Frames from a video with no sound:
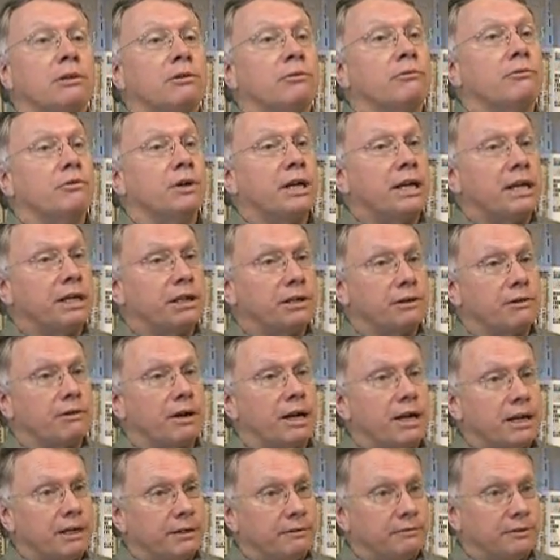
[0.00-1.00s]

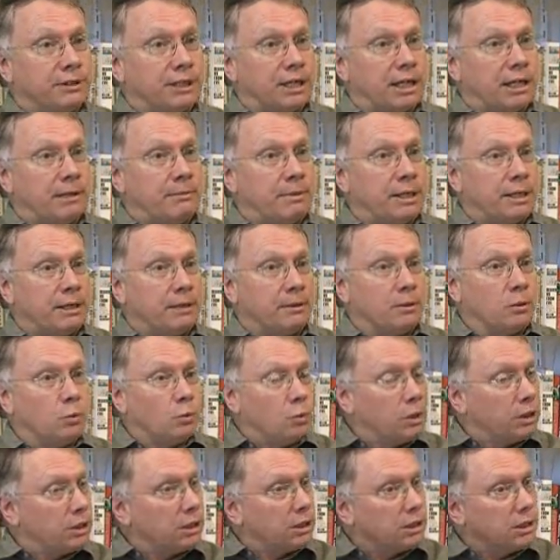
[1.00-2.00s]
reintegrative shaming,
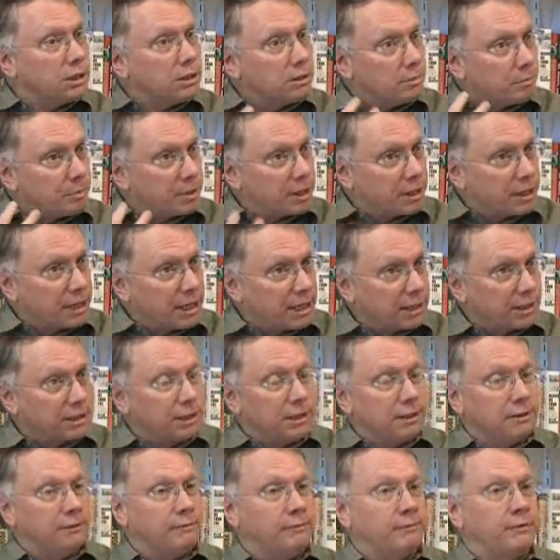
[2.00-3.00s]
which is a
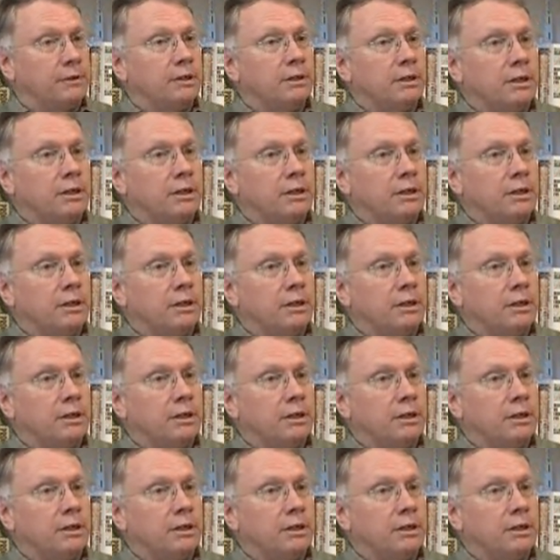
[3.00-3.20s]
productive